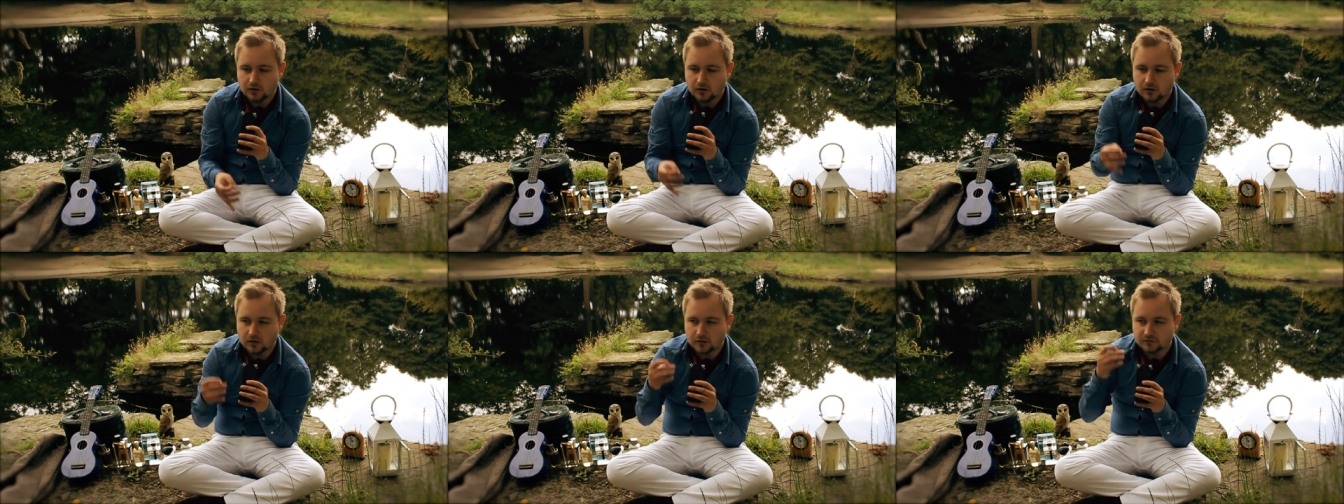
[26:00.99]

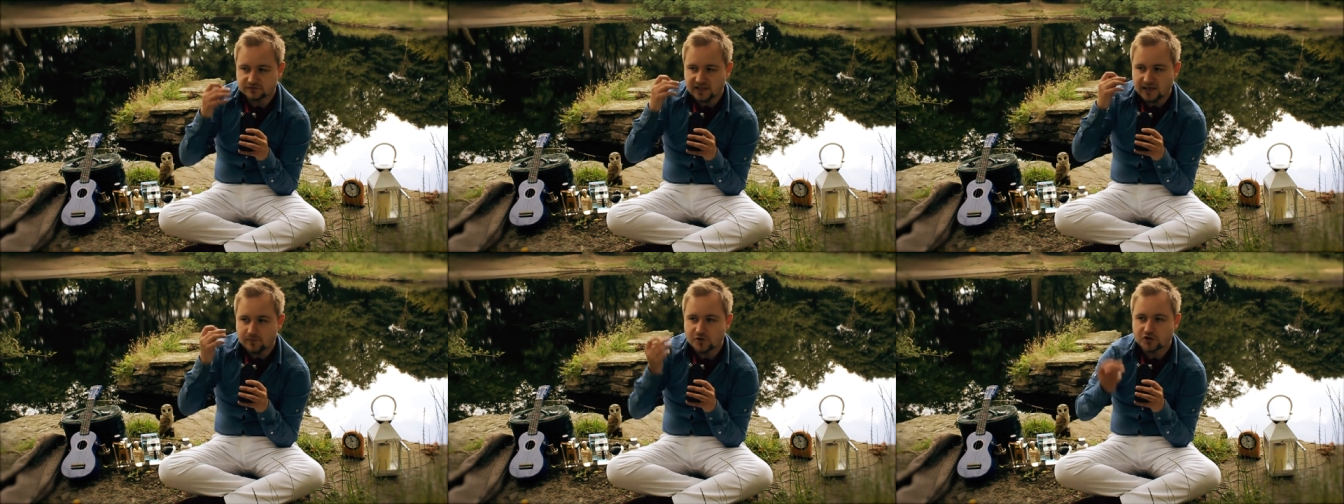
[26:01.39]
of
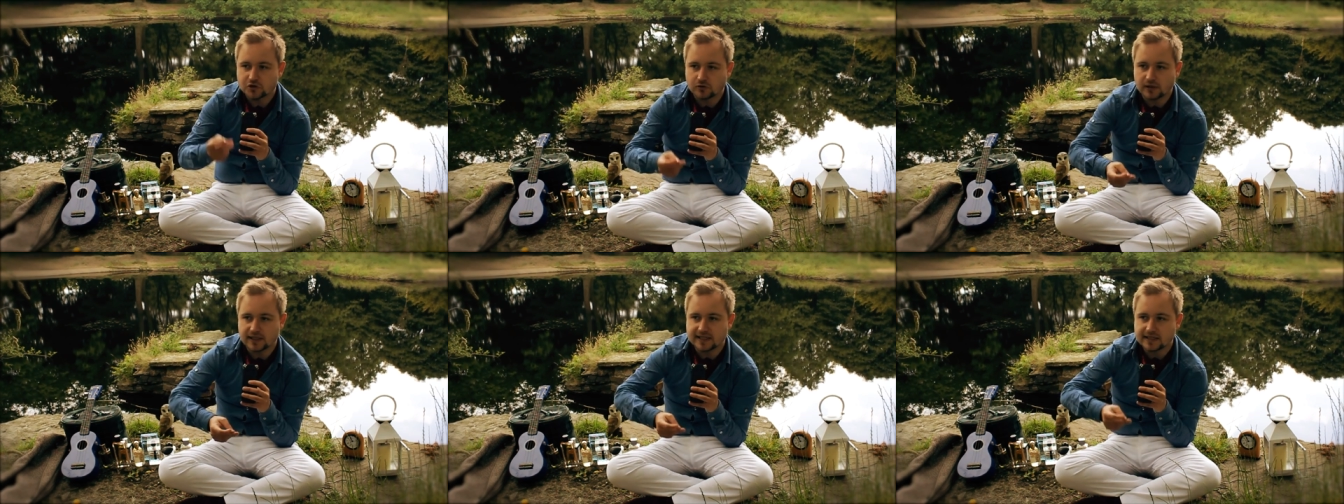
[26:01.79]

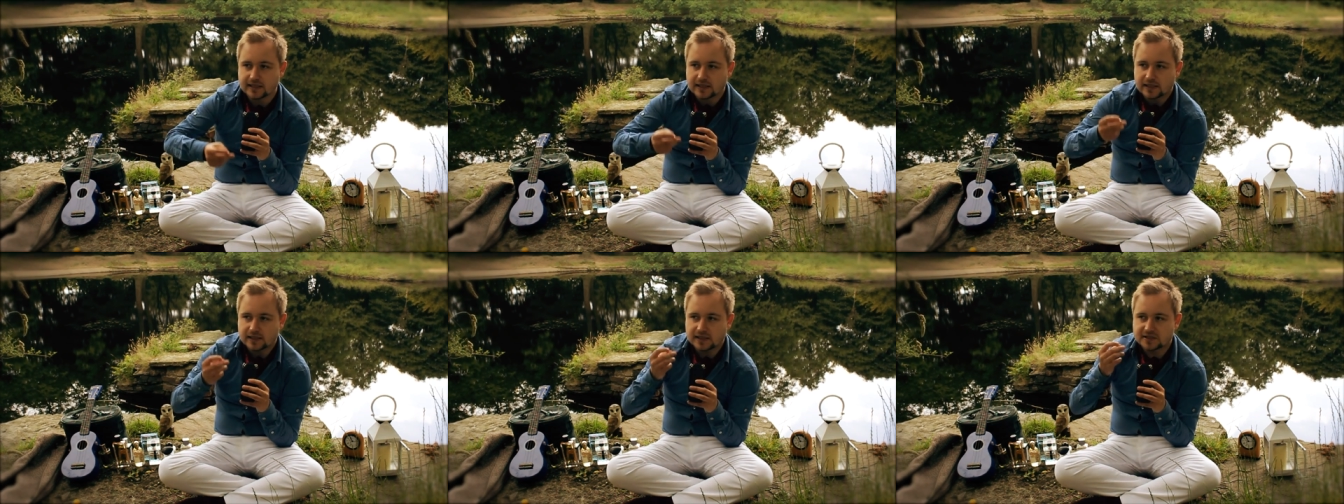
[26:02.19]
imagery.
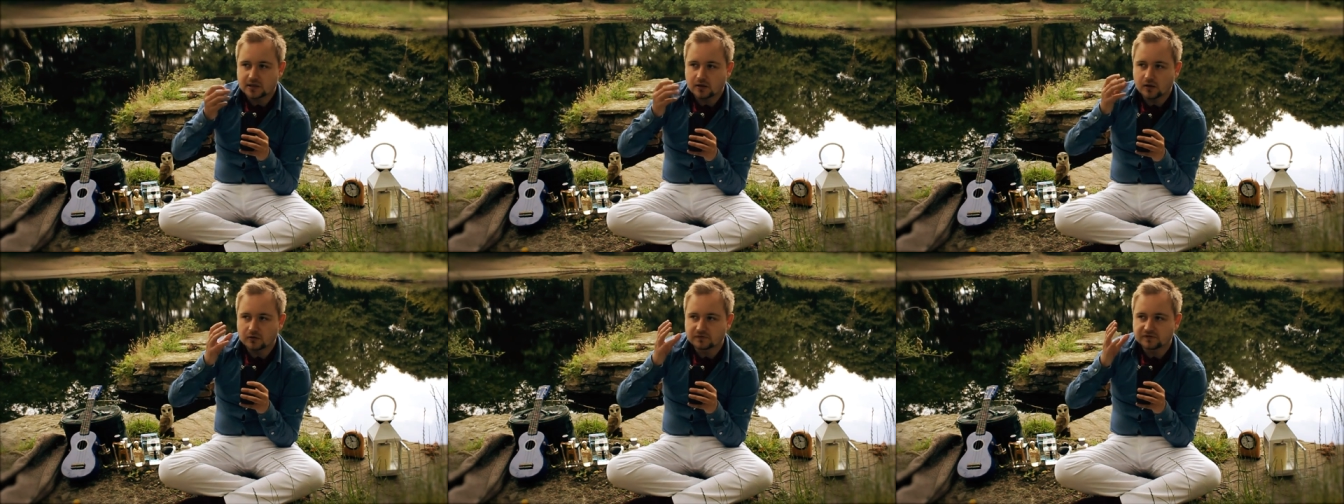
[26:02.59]
There's a
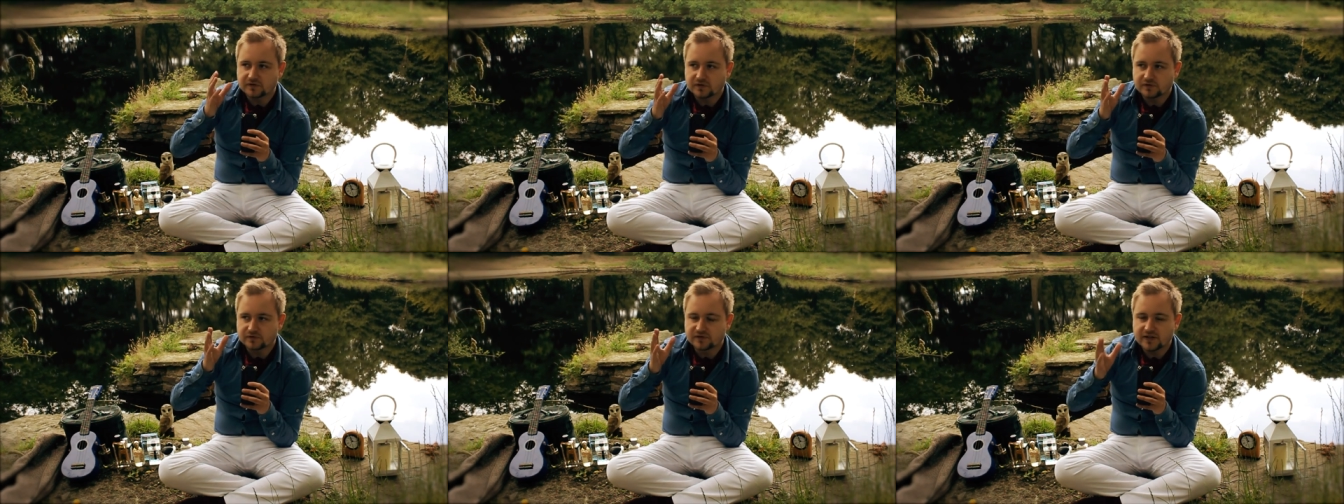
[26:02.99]
lot of
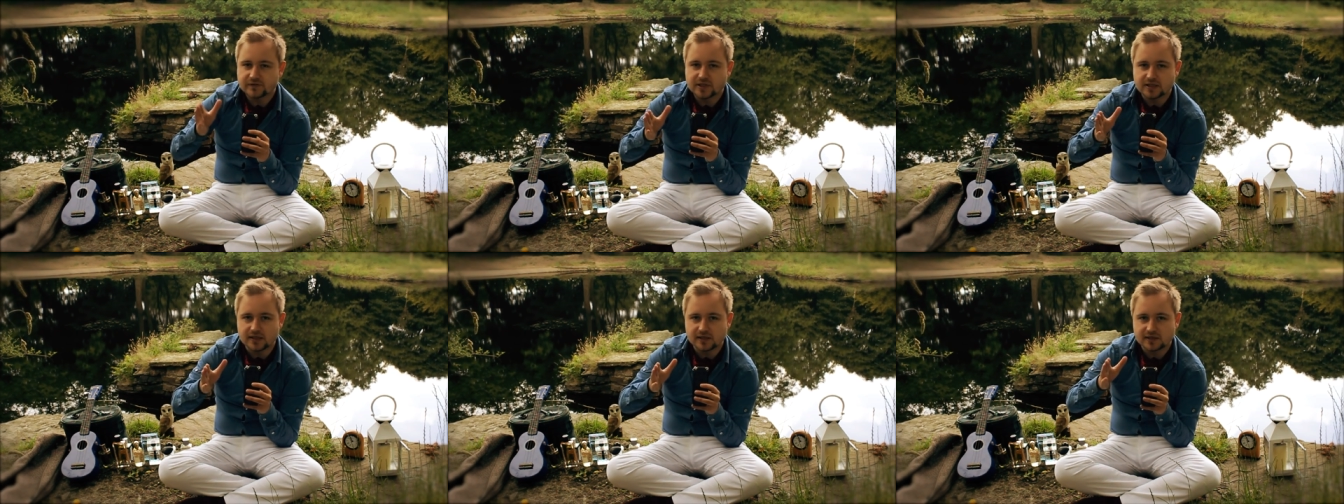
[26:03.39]

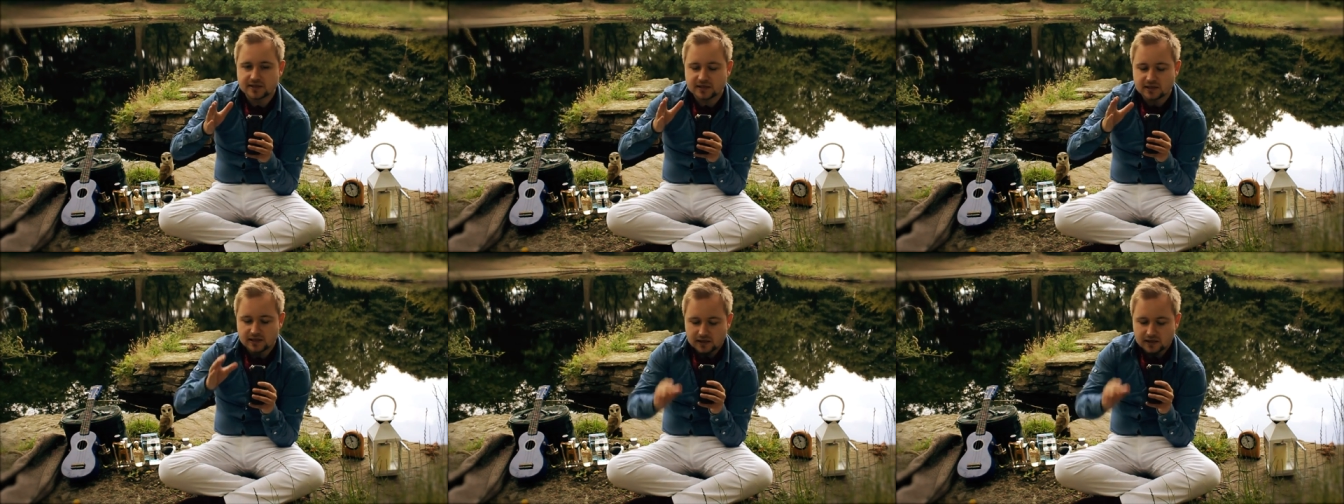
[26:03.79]
vividness